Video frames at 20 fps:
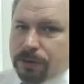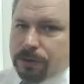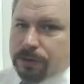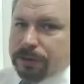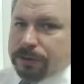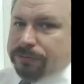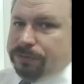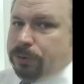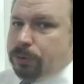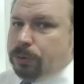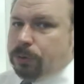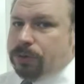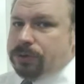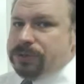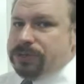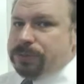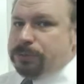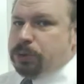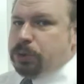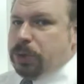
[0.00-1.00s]
if you are
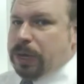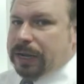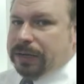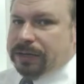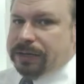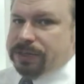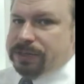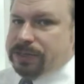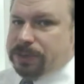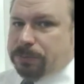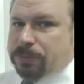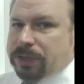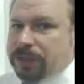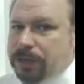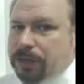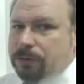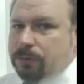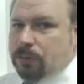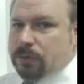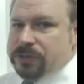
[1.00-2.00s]
subtracting something
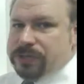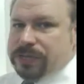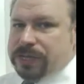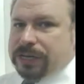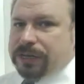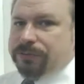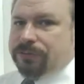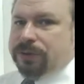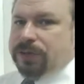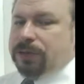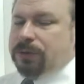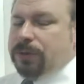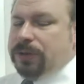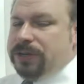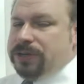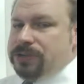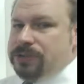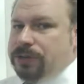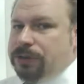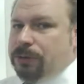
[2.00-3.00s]
on one side of an
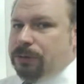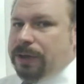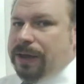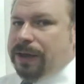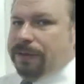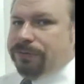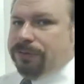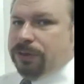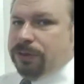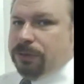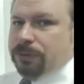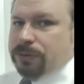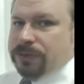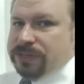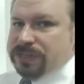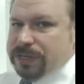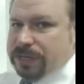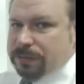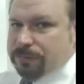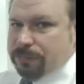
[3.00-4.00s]
equation, you have to do the
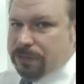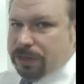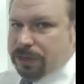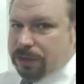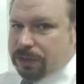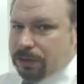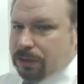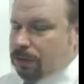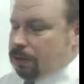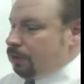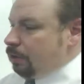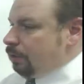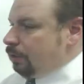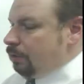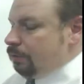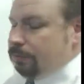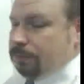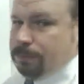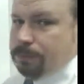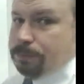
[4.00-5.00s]
same thing on
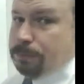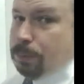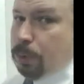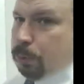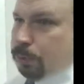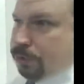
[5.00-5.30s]
both